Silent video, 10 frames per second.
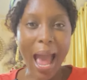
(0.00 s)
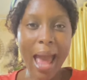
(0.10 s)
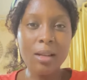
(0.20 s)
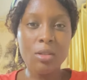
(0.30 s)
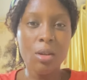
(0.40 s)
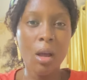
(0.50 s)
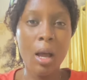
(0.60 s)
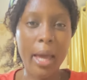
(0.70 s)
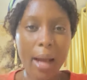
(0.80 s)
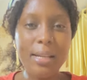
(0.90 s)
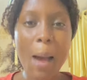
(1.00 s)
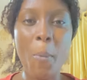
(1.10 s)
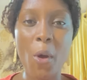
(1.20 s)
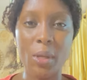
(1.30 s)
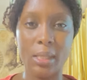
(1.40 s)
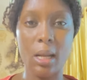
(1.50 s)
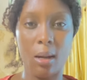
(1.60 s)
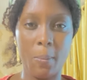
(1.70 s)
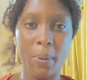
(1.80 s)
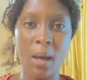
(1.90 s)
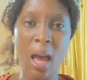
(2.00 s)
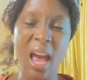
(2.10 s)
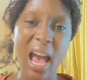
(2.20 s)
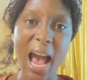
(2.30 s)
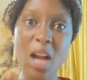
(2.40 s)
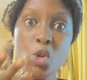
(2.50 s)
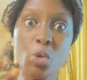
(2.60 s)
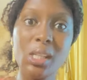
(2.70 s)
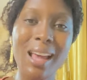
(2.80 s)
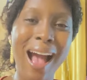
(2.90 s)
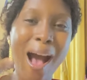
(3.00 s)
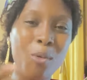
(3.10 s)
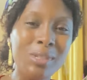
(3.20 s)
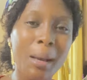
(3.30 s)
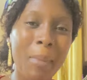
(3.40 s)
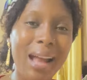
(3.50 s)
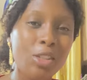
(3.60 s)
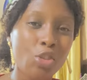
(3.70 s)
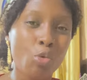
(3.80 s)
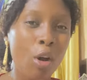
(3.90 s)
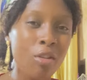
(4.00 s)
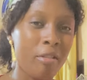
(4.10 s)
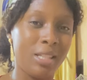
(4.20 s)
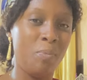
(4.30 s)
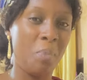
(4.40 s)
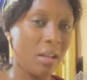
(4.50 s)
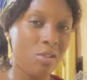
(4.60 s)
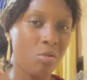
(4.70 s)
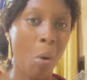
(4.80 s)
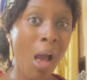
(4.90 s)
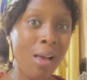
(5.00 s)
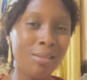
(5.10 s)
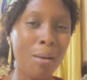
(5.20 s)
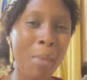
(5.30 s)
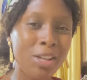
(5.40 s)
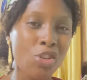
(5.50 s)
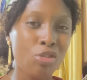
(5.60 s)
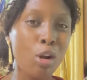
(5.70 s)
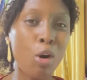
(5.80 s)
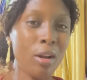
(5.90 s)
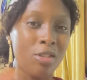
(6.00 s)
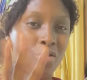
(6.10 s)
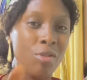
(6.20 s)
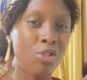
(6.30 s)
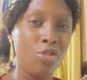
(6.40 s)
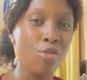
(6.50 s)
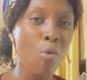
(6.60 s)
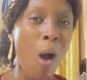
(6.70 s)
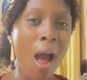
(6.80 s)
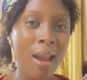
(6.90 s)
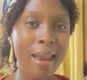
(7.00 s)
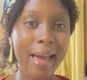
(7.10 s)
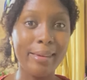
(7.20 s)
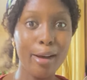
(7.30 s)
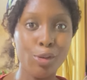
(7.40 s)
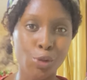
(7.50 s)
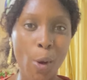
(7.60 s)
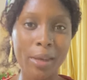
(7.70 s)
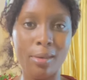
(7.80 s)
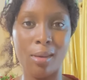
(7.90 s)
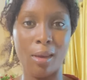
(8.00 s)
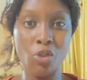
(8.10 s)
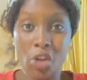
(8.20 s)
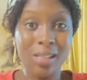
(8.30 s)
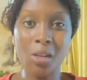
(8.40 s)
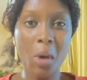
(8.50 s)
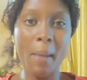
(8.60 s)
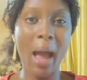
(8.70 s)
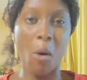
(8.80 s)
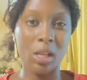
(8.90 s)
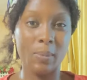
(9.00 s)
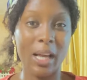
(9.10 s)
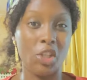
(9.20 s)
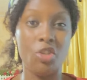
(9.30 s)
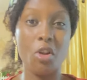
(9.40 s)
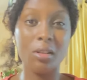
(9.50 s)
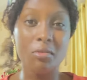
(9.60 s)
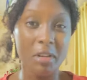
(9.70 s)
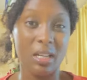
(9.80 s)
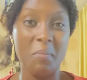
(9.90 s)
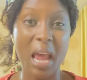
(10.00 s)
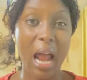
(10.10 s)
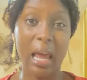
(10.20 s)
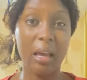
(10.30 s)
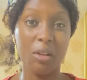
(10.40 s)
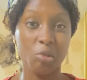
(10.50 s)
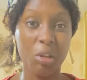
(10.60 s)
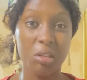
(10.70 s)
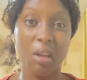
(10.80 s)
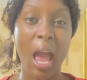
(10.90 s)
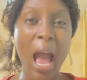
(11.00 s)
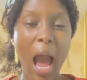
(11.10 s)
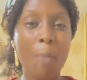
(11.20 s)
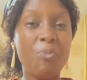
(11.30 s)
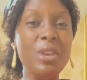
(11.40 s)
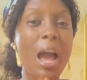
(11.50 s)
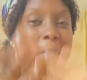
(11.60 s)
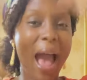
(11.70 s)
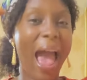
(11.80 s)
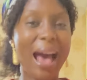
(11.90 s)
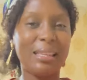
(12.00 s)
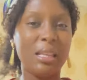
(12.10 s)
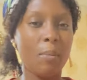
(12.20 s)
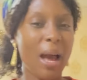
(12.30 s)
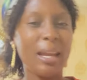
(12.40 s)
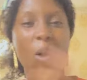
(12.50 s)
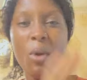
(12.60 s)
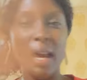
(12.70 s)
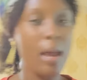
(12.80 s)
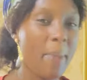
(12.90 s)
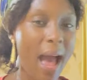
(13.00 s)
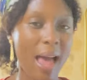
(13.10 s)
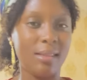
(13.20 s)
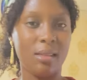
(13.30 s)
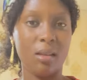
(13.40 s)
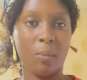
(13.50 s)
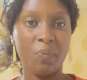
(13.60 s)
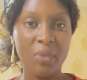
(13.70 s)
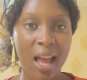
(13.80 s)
And cater for yourself. And you see how the man is going to respect you. The man is not going to treat you like a zonky. Just the way my husband, she don't treat me like a zonky. I've never asked him and I will never ask him.